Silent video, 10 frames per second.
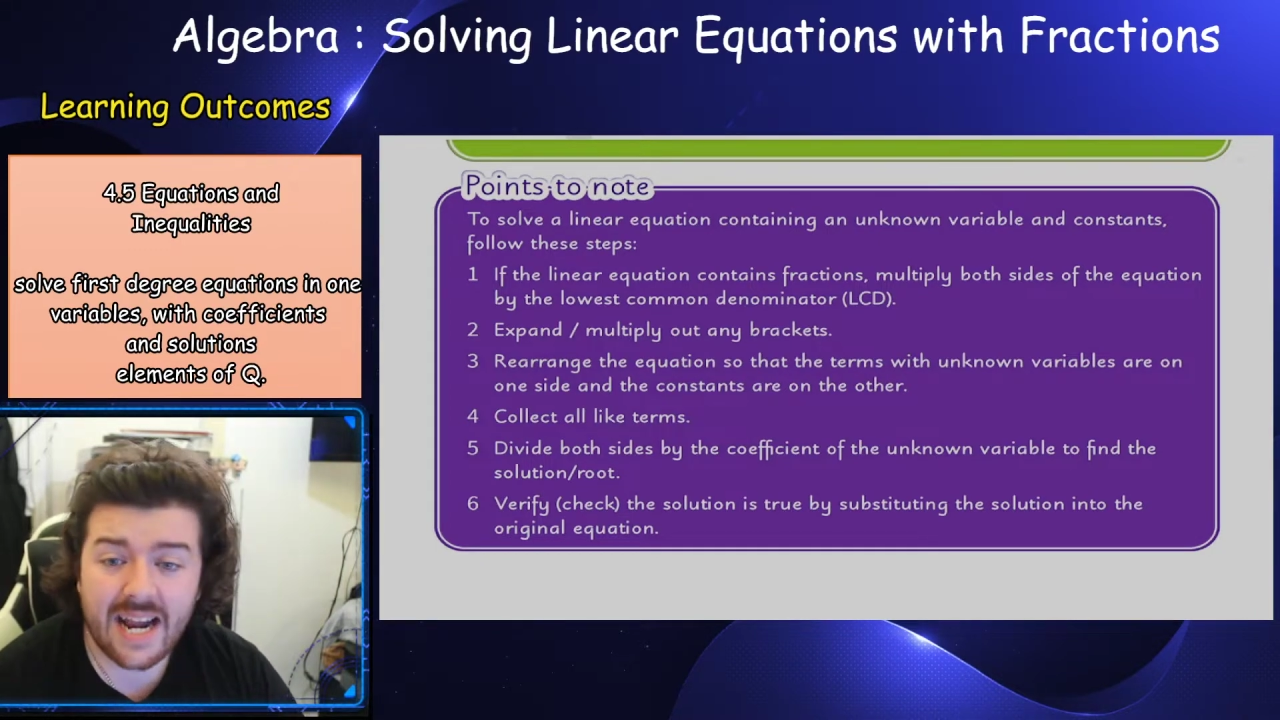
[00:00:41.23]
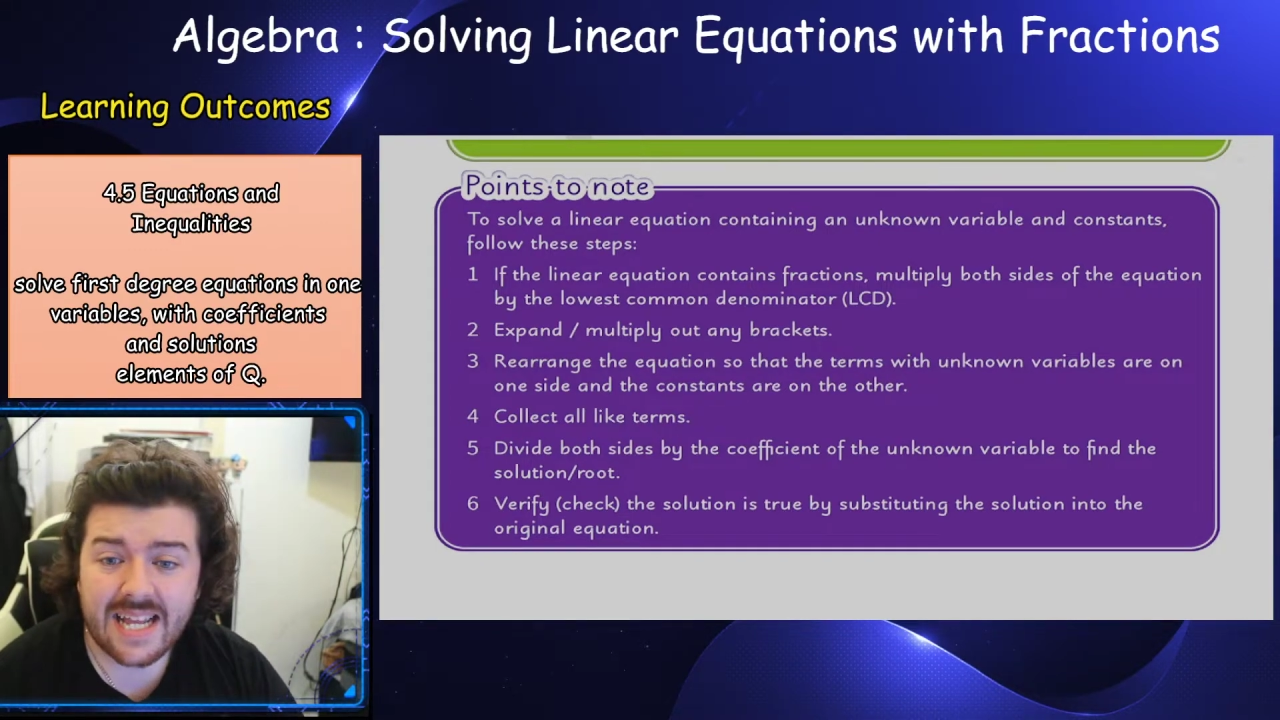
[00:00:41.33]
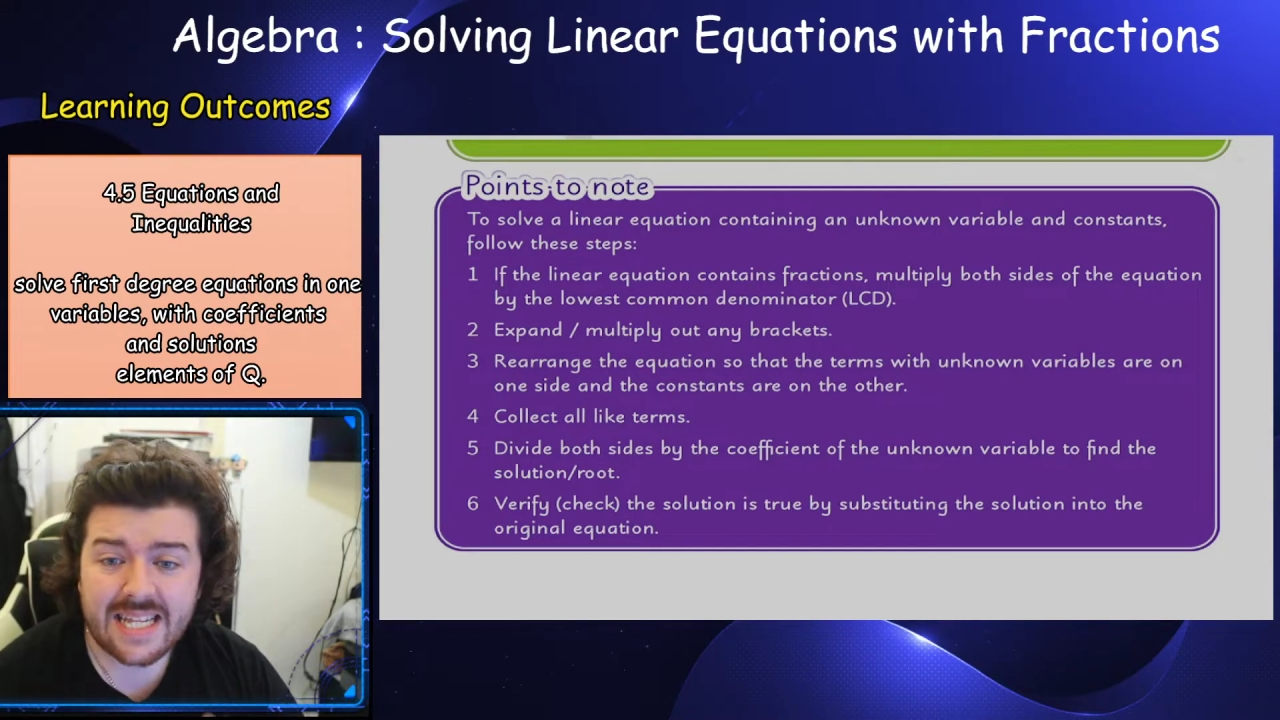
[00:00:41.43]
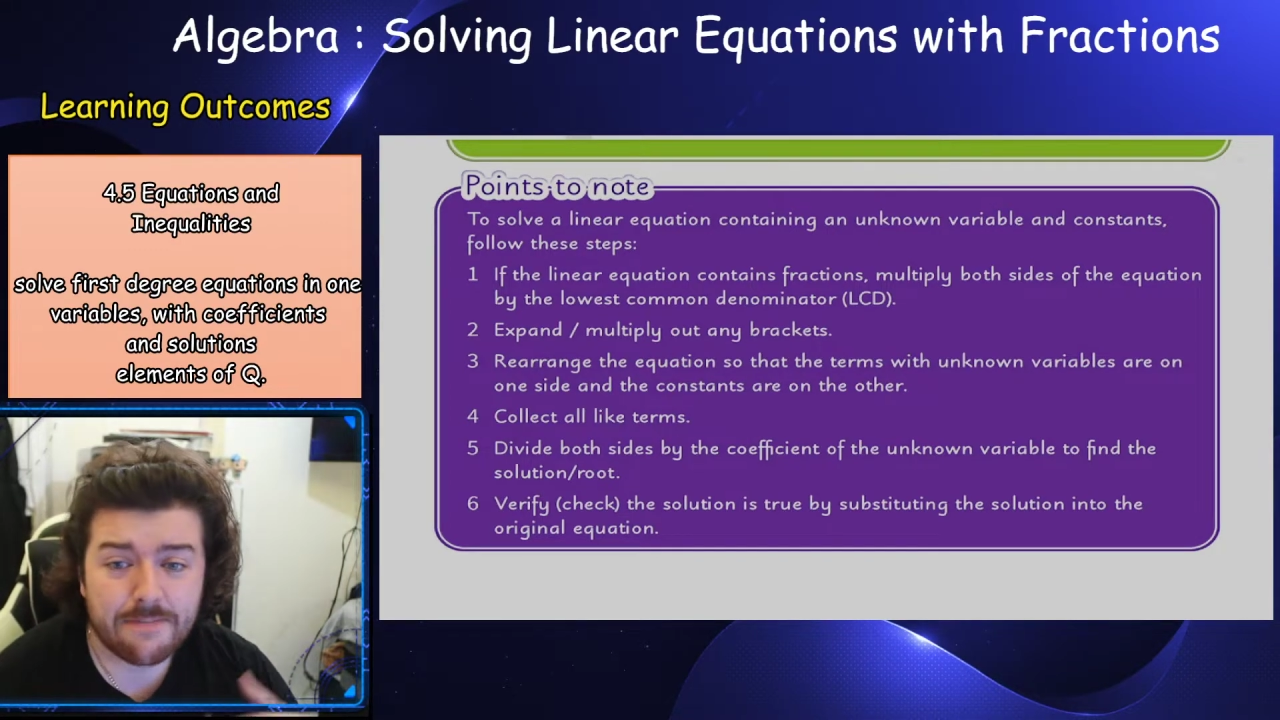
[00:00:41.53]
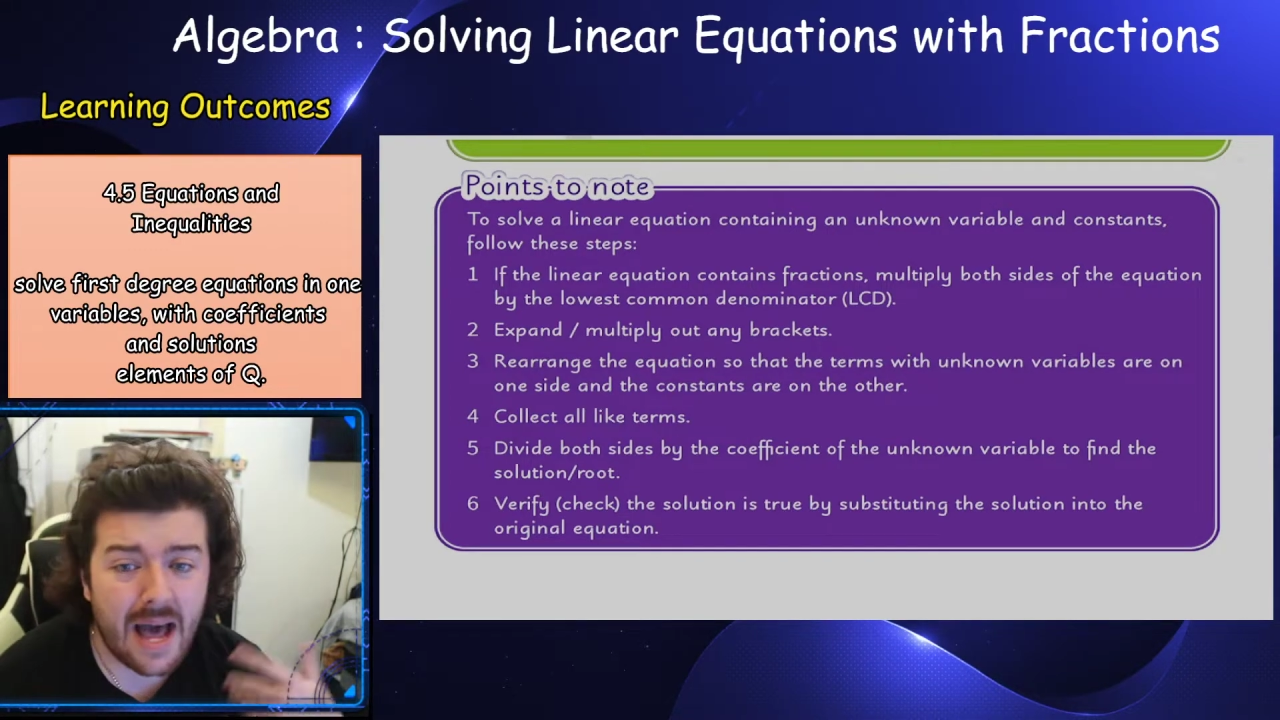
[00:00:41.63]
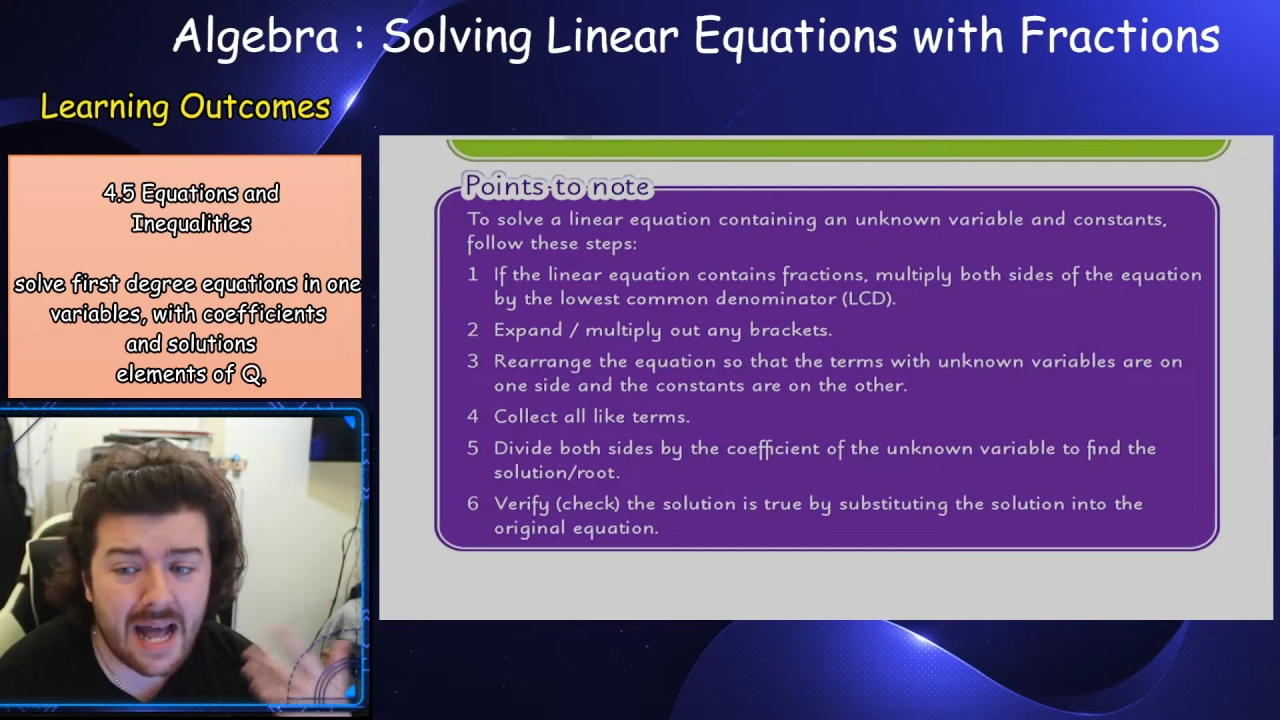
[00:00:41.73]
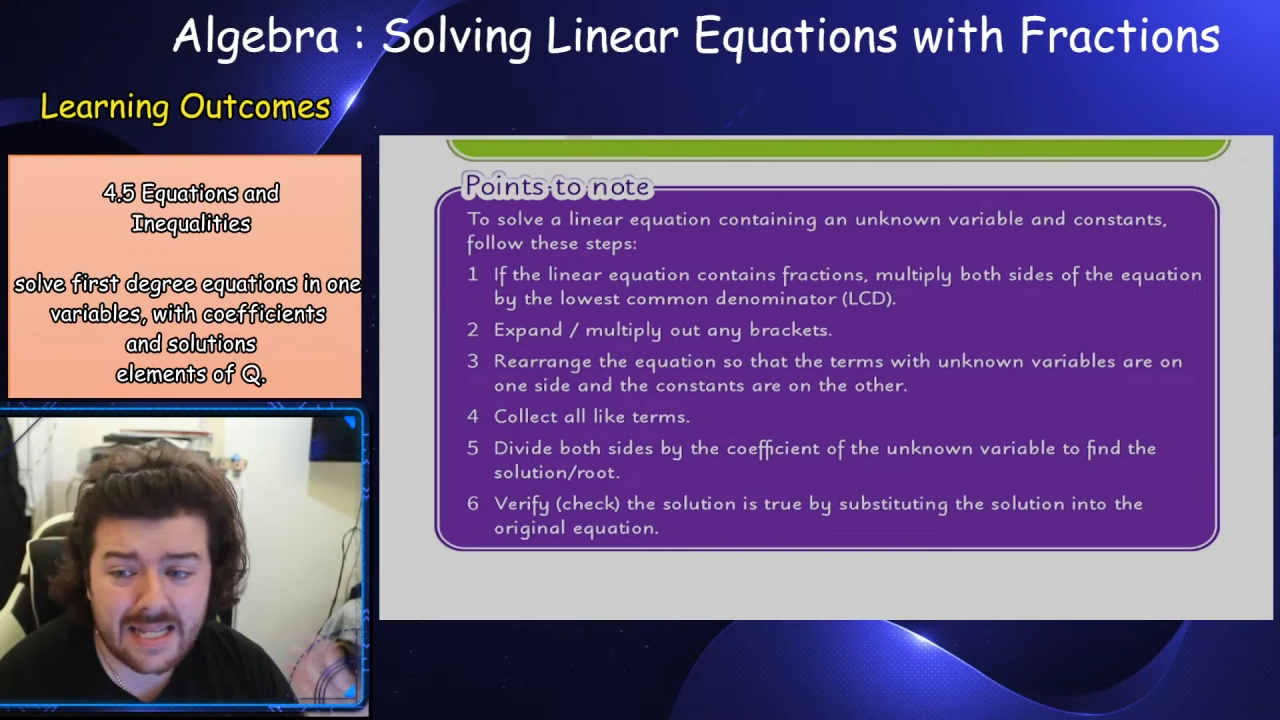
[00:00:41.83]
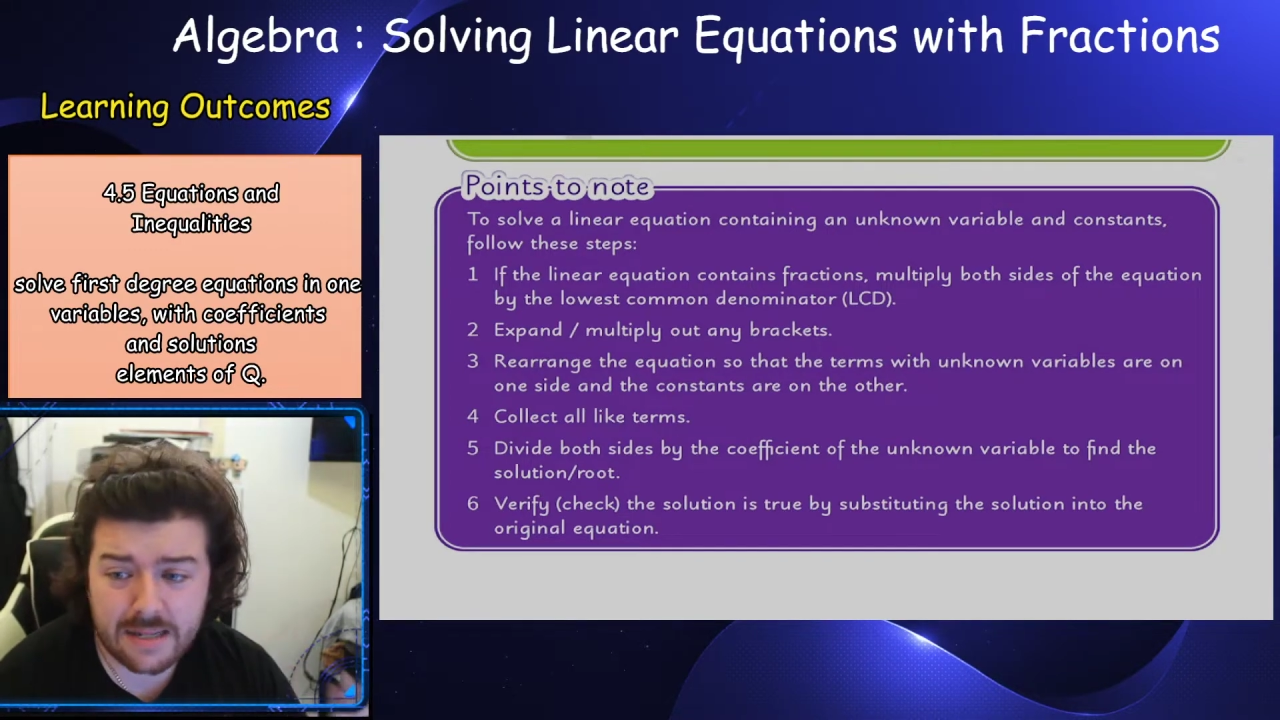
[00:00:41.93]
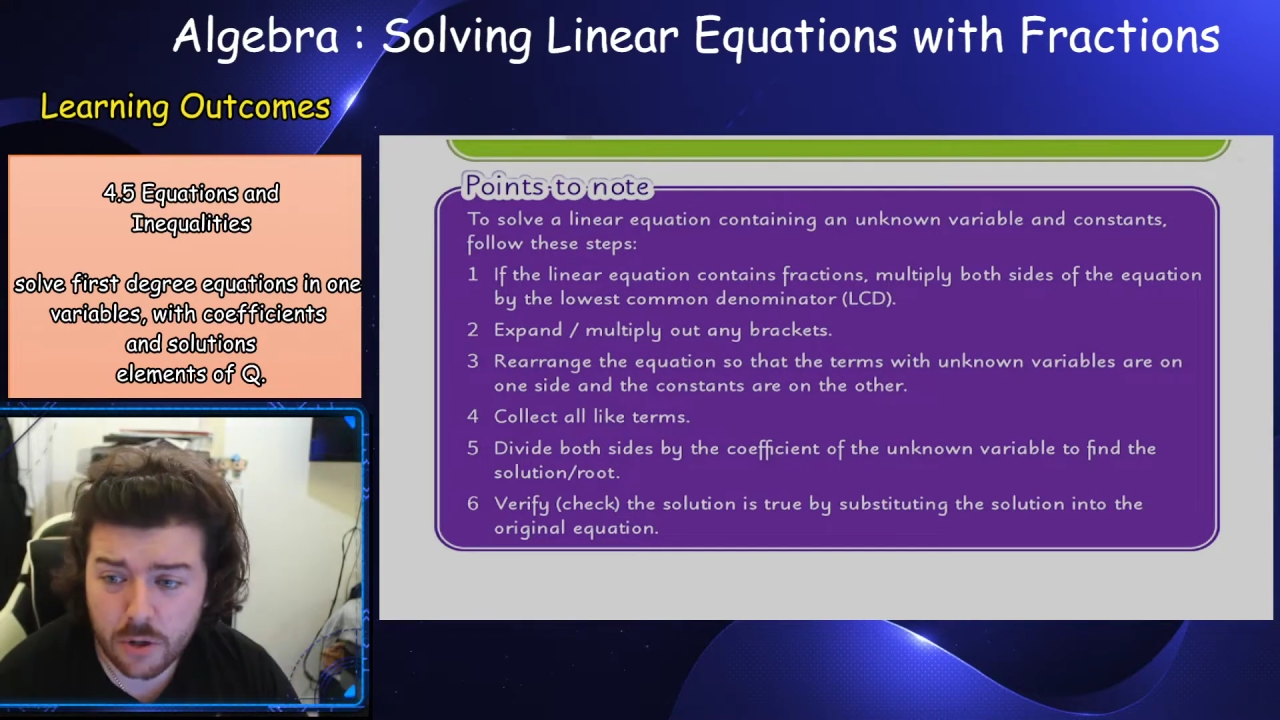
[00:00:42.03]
expand and